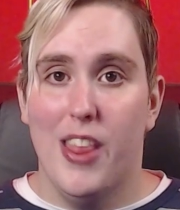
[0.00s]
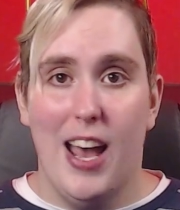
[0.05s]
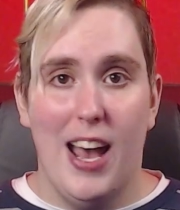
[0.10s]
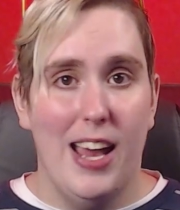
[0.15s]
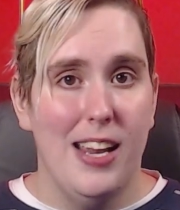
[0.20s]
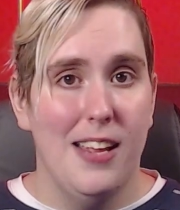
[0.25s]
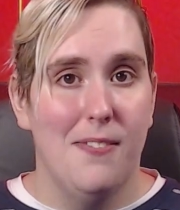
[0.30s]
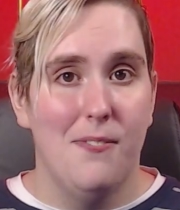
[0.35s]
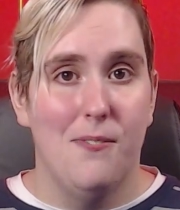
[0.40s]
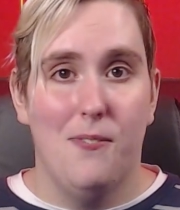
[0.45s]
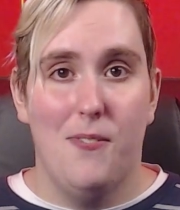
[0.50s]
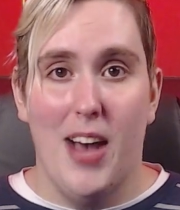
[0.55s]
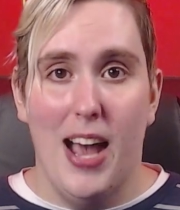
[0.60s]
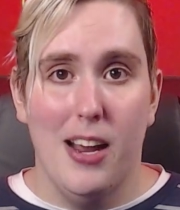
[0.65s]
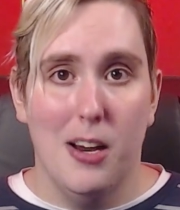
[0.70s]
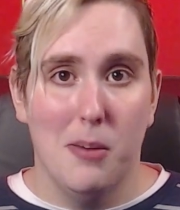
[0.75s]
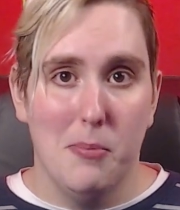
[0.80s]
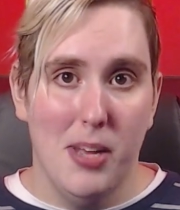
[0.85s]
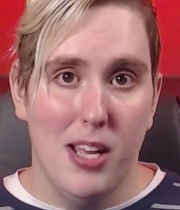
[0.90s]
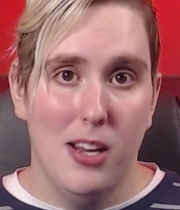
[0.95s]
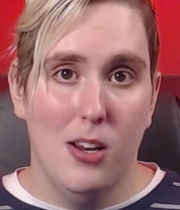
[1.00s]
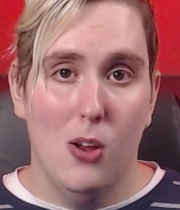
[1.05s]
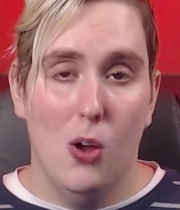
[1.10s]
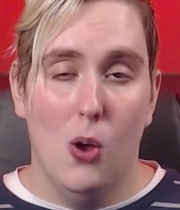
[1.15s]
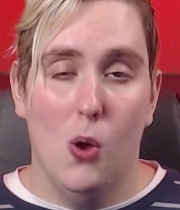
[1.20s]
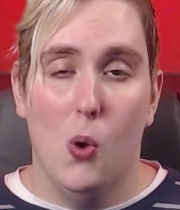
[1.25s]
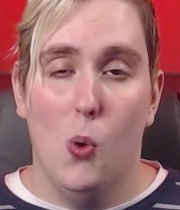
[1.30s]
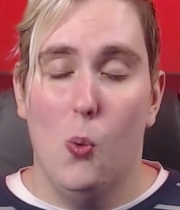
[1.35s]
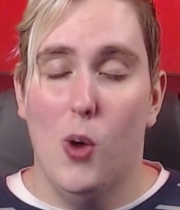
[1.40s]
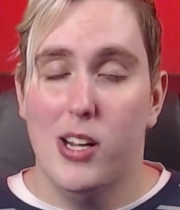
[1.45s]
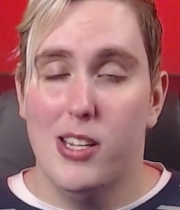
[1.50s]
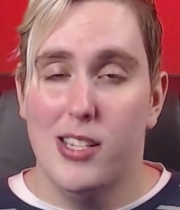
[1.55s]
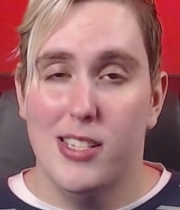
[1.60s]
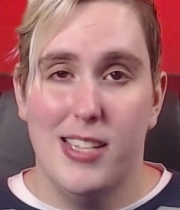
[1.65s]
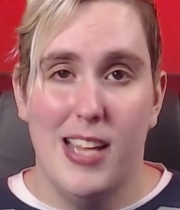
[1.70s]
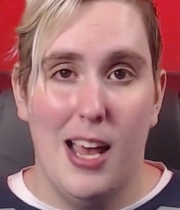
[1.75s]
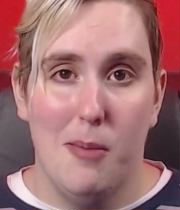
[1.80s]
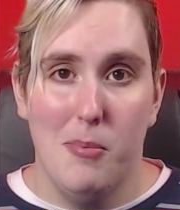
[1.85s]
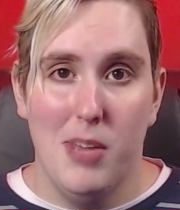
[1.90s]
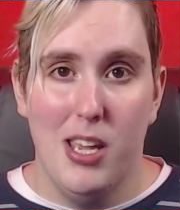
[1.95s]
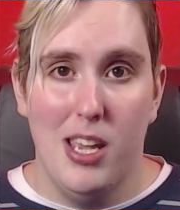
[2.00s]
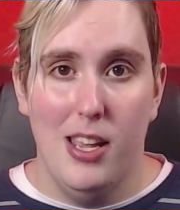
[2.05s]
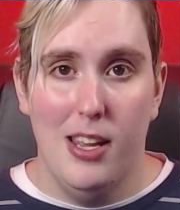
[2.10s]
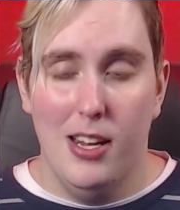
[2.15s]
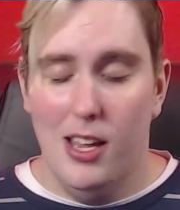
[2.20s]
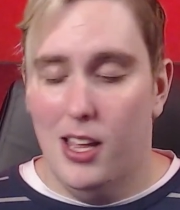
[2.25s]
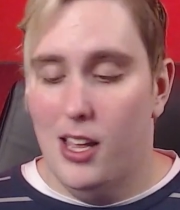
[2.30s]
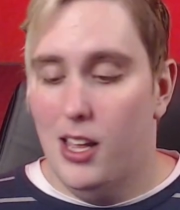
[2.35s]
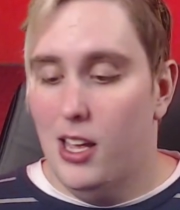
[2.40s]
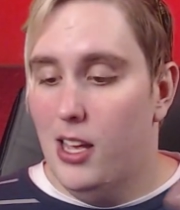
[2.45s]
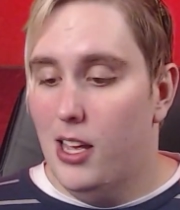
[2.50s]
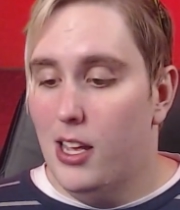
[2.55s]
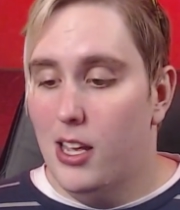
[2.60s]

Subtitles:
that environment. What does that mean?